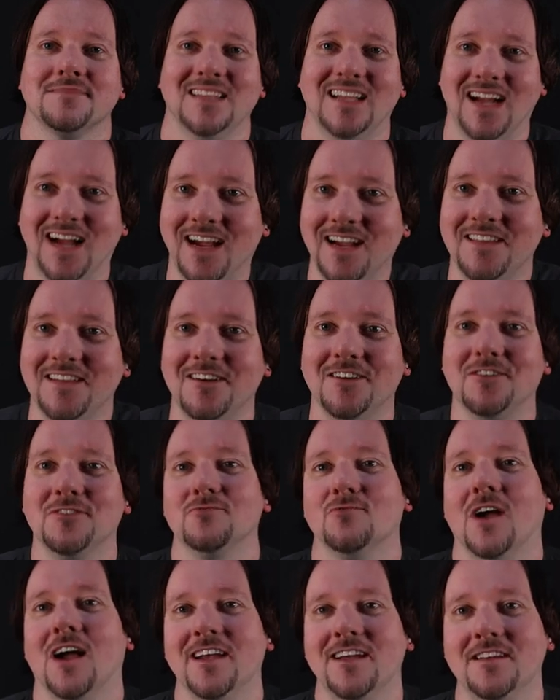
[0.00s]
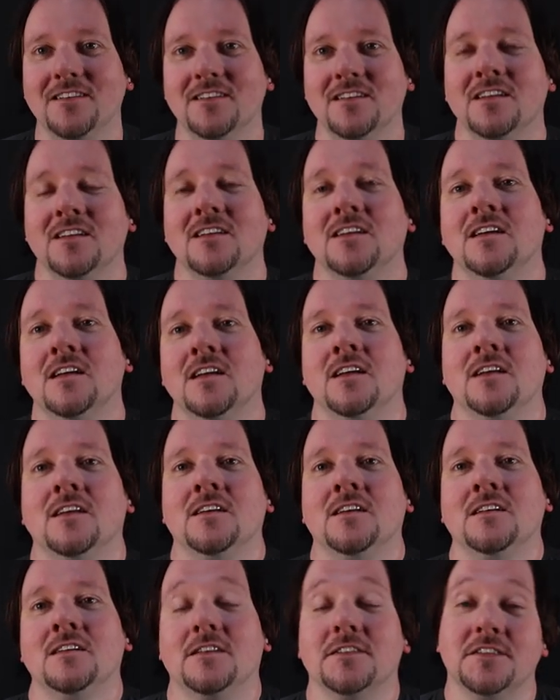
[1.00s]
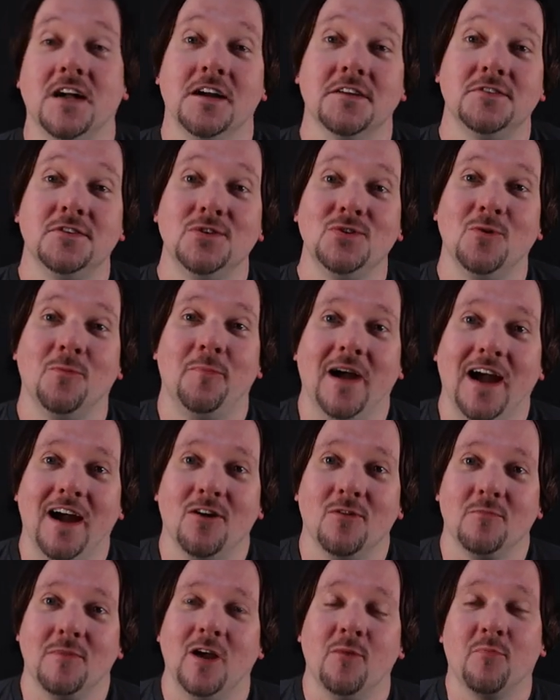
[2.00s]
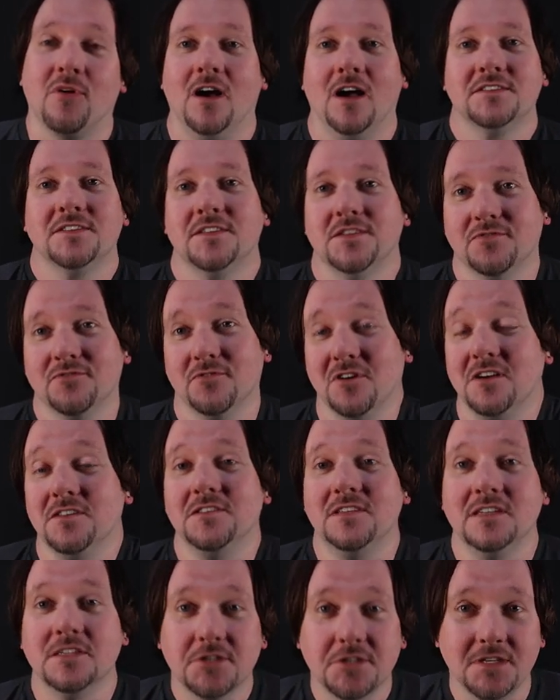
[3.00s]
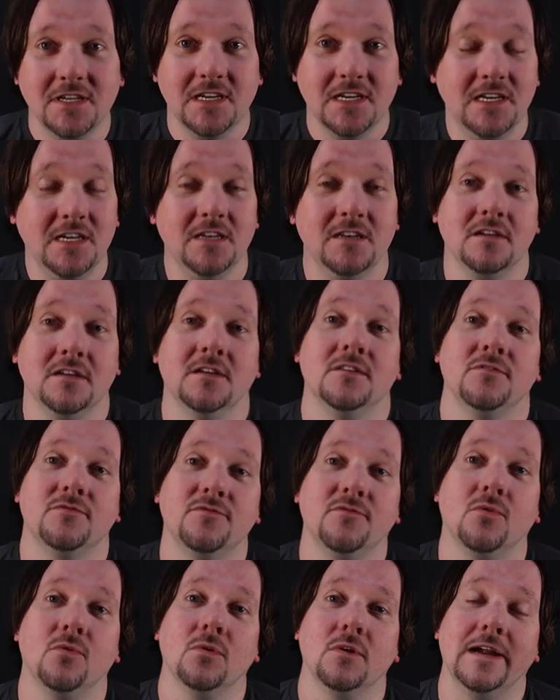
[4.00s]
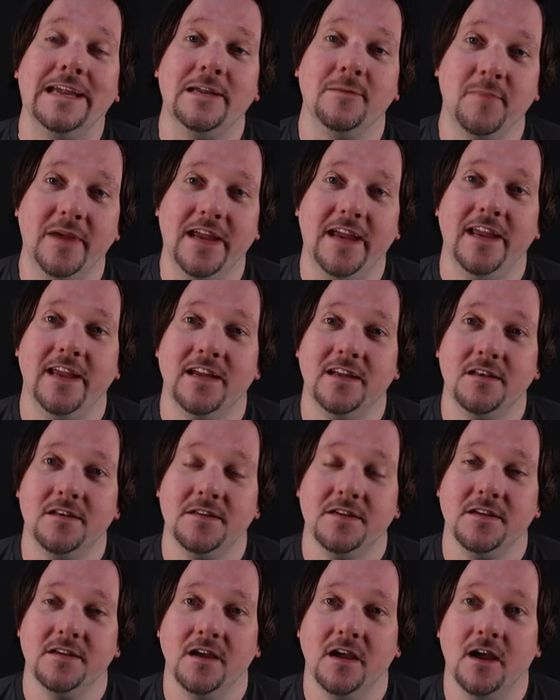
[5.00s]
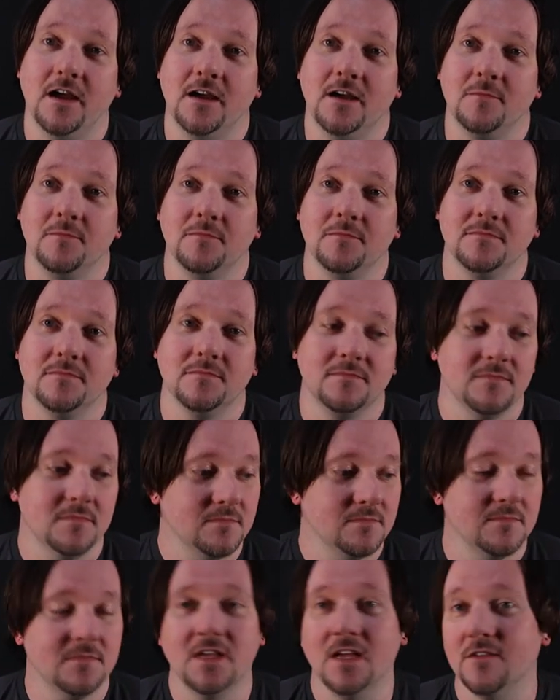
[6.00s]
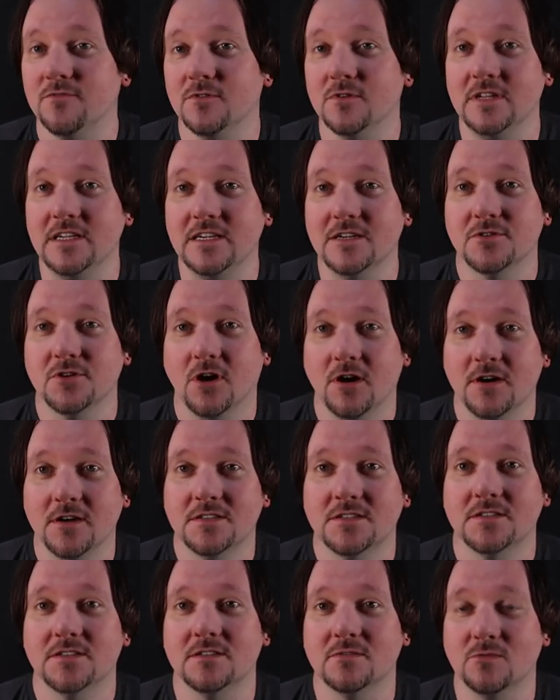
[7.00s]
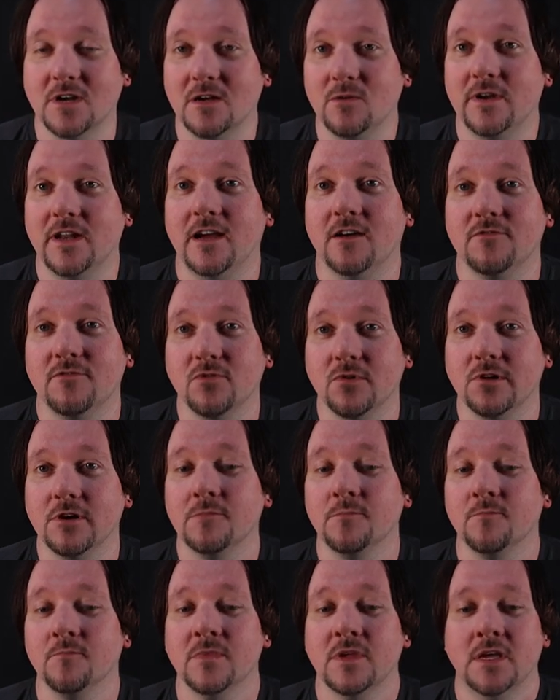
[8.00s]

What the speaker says: Hi there, Ryan. Going to talk to you about my process for auditioning for a band. For lead guitarists, what I went out for.